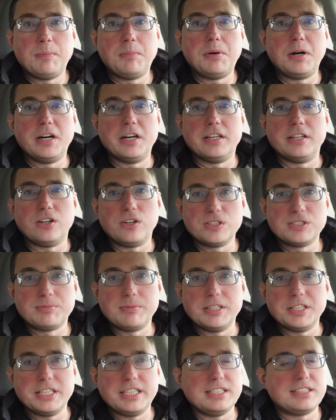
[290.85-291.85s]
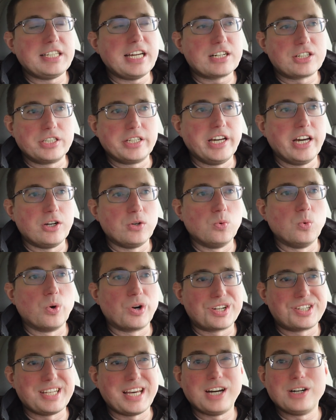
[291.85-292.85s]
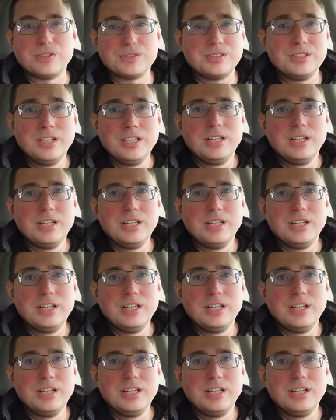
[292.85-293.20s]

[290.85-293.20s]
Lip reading: but ultimately it's actually kind of worked out,